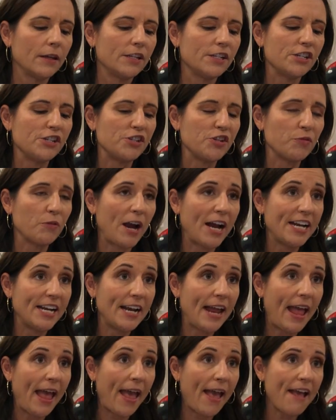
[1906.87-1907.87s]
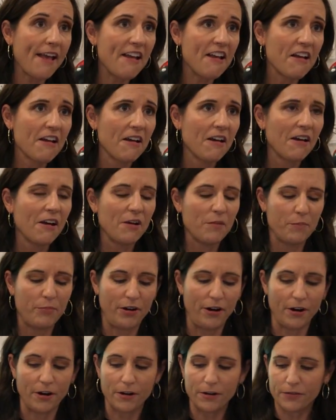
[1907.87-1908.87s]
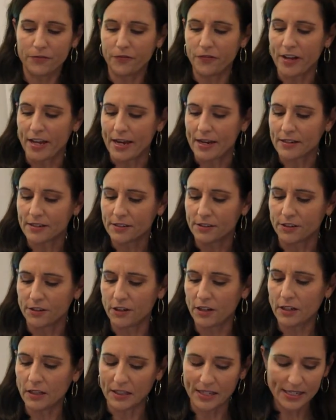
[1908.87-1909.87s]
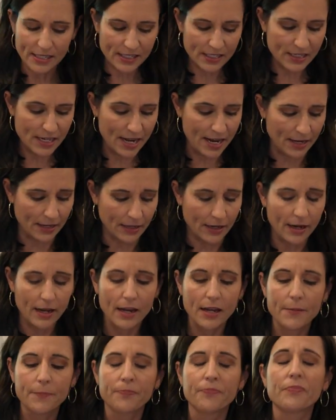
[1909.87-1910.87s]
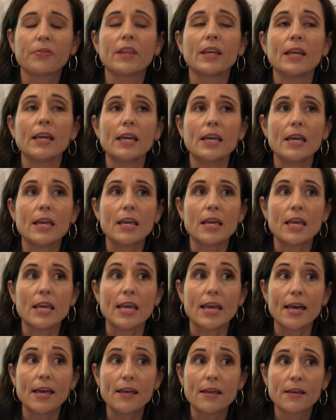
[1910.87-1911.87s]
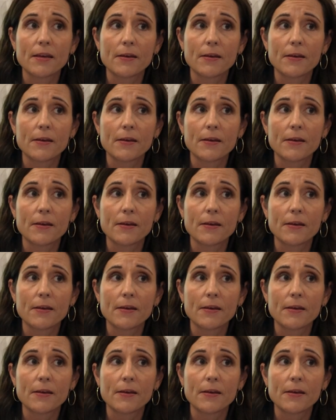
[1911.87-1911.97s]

Did you write an A? Perfect. Good listening. I.